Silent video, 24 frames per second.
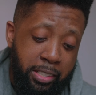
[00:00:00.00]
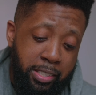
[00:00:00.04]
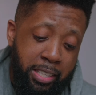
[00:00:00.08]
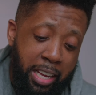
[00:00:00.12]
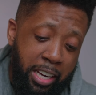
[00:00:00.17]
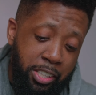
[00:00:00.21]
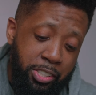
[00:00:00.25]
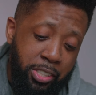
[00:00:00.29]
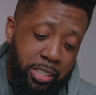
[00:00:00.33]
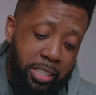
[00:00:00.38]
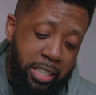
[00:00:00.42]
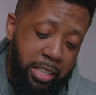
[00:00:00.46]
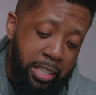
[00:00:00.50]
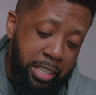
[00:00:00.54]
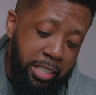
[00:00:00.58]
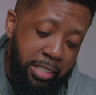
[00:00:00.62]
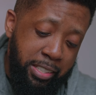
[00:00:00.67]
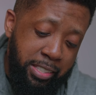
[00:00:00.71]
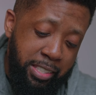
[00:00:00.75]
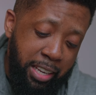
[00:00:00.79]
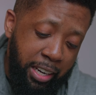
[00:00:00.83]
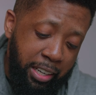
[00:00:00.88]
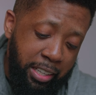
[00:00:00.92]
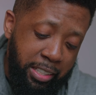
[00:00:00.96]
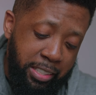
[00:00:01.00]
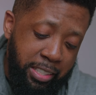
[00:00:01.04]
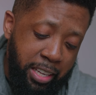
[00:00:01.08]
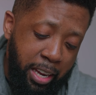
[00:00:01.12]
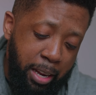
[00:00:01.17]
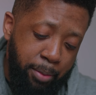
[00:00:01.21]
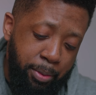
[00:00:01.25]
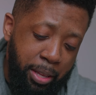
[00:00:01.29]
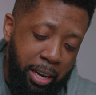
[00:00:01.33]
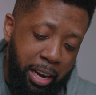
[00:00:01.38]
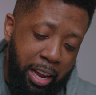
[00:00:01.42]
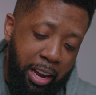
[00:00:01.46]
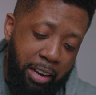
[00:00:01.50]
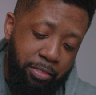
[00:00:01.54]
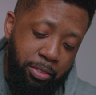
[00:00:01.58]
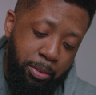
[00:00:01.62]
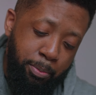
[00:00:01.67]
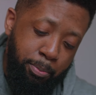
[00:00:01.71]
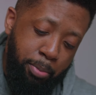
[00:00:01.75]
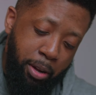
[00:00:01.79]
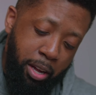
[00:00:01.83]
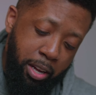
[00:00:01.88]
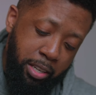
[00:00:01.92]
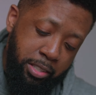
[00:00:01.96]
is actually the second time that I've
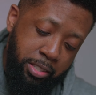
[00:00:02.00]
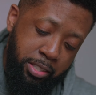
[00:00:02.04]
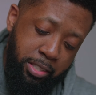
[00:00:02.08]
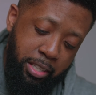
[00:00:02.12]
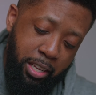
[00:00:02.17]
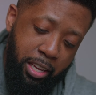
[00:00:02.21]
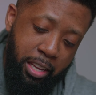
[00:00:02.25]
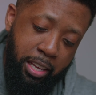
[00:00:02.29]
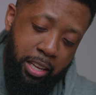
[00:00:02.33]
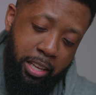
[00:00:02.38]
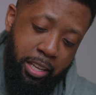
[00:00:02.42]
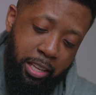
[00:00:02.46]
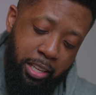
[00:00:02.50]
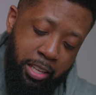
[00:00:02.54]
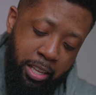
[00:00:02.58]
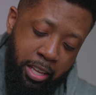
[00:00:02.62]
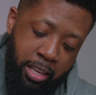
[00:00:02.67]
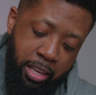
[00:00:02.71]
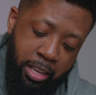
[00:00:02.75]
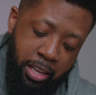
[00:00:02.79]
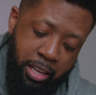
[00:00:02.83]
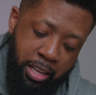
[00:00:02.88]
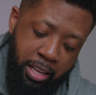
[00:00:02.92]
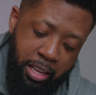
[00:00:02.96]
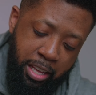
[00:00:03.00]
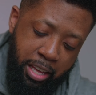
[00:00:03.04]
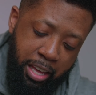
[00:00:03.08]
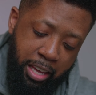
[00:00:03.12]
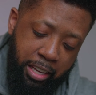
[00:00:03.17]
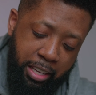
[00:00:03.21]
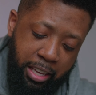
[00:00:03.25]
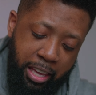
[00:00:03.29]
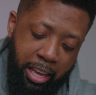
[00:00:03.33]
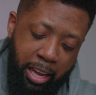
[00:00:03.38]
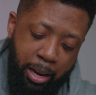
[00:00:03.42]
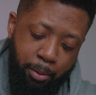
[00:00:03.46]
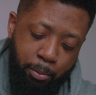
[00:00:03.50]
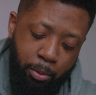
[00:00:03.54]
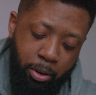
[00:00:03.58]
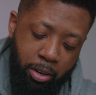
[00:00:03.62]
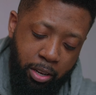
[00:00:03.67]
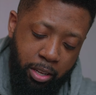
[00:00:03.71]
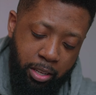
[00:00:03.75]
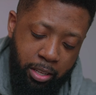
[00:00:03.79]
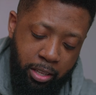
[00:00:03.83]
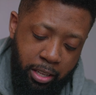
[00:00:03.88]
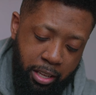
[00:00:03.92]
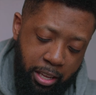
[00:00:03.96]
unboxed a
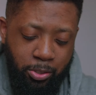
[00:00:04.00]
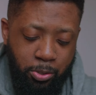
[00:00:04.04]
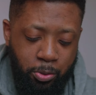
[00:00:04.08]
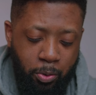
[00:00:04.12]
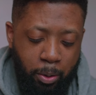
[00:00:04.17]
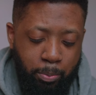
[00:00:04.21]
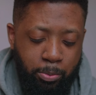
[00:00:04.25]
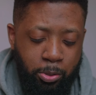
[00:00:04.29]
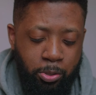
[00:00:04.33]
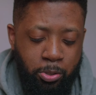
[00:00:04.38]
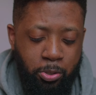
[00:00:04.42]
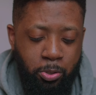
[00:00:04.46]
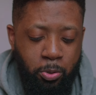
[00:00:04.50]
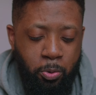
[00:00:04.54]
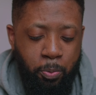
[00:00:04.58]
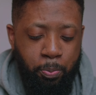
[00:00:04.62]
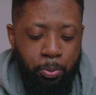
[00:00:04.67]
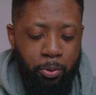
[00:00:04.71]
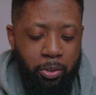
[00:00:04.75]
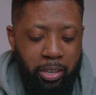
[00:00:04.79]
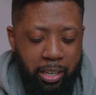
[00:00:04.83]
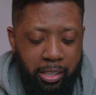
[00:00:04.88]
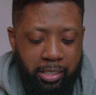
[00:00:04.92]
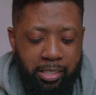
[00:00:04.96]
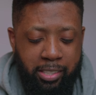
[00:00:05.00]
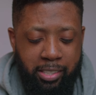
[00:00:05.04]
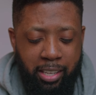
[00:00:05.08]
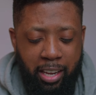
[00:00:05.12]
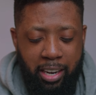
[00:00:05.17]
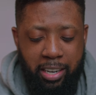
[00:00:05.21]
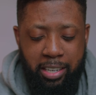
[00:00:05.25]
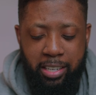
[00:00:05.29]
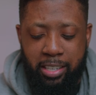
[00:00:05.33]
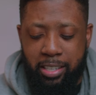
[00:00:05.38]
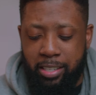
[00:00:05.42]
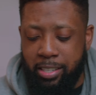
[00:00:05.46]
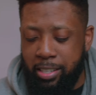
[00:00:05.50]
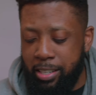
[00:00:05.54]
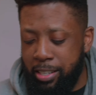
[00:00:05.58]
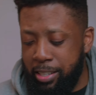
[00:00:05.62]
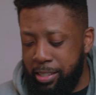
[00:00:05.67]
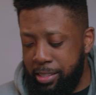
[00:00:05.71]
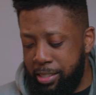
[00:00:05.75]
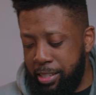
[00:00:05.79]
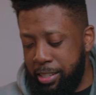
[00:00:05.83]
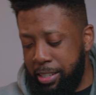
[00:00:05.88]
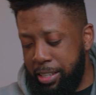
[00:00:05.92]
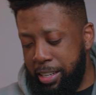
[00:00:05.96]
camera, so I'm super excited
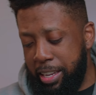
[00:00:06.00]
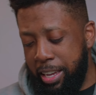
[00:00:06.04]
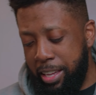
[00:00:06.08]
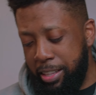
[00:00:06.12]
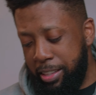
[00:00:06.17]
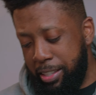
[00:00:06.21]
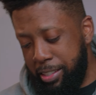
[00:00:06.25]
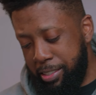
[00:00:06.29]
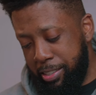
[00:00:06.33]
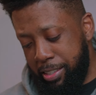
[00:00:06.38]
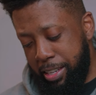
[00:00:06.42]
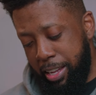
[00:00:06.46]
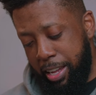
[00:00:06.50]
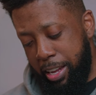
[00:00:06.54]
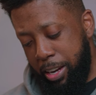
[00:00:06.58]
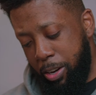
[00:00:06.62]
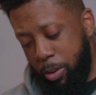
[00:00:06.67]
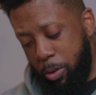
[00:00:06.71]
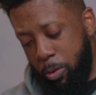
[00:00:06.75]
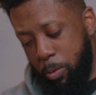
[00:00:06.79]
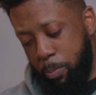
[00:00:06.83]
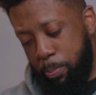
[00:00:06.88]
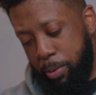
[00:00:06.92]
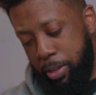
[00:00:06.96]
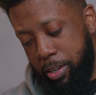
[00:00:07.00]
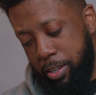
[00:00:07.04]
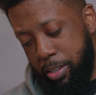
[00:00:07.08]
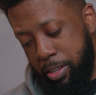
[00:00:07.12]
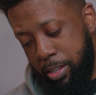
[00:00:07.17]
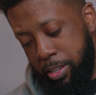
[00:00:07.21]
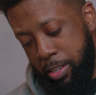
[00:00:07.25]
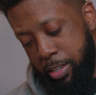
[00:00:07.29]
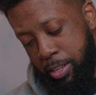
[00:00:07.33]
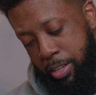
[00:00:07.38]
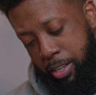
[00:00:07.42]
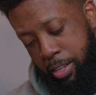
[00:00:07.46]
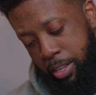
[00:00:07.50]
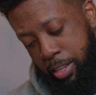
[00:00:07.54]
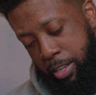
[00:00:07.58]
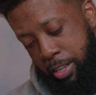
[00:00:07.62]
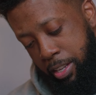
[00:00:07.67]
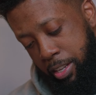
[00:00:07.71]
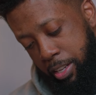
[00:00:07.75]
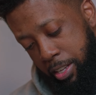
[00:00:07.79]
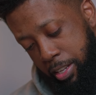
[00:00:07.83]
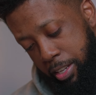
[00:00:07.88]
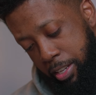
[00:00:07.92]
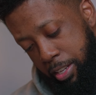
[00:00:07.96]
to get this guy open.
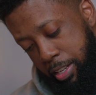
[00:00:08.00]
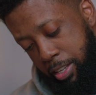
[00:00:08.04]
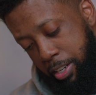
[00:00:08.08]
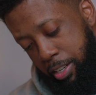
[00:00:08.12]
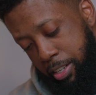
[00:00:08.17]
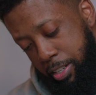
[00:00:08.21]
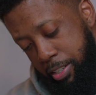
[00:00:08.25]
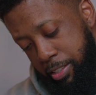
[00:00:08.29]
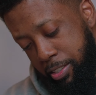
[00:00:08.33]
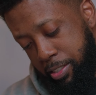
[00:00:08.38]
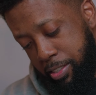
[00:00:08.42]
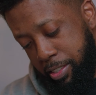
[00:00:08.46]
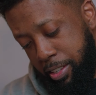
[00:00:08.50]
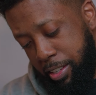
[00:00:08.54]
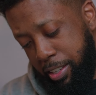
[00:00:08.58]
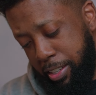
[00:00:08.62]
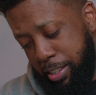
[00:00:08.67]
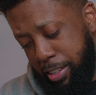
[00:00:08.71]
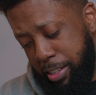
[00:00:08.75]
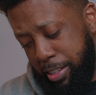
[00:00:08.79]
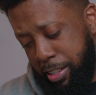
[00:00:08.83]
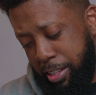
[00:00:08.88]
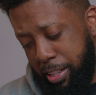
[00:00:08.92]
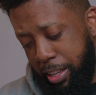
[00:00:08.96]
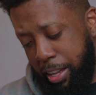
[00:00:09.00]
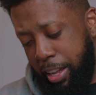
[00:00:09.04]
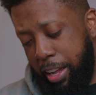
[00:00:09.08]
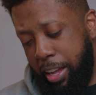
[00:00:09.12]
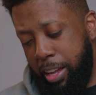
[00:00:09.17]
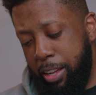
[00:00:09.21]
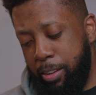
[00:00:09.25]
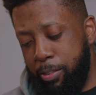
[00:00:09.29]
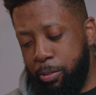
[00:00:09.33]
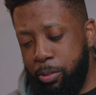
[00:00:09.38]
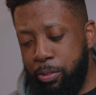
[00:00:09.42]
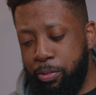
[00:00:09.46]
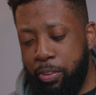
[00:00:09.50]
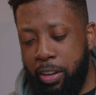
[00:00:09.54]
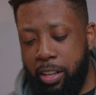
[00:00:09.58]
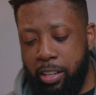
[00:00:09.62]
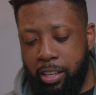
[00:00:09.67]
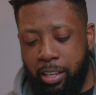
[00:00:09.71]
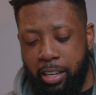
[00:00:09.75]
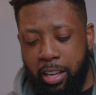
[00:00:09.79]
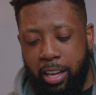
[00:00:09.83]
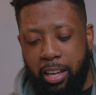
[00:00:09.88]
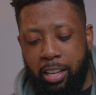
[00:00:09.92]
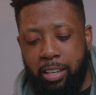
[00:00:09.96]
And let's see, we
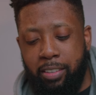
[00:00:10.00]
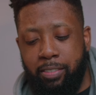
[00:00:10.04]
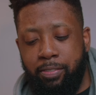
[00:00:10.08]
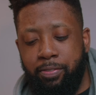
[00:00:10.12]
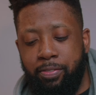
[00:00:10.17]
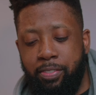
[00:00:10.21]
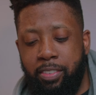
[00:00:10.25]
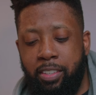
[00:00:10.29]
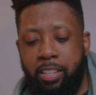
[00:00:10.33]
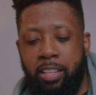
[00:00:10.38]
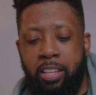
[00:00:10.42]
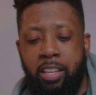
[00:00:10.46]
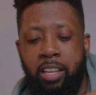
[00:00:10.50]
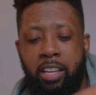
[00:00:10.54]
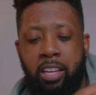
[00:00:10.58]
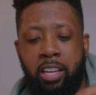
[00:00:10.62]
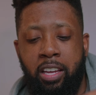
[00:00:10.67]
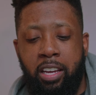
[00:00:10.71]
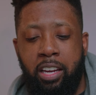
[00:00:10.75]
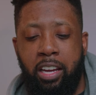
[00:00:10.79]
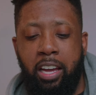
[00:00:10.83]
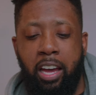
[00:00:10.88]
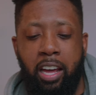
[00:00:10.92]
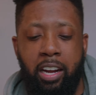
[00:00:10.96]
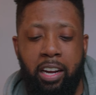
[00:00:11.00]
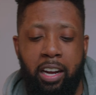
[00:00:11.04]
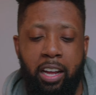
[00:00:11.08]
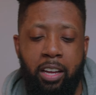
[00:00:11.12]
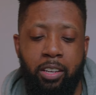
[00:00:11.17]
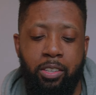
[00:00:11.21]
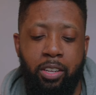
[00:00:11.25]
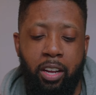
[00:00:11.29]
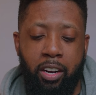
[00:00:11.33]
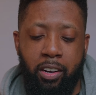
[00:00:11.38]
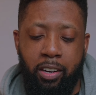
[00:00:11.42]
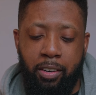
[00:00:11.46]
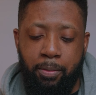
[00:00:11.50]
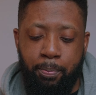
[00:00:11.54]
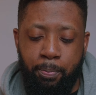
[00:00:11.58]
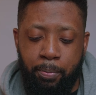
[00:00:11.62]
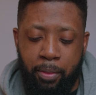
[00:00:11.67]
finally got it out. All right,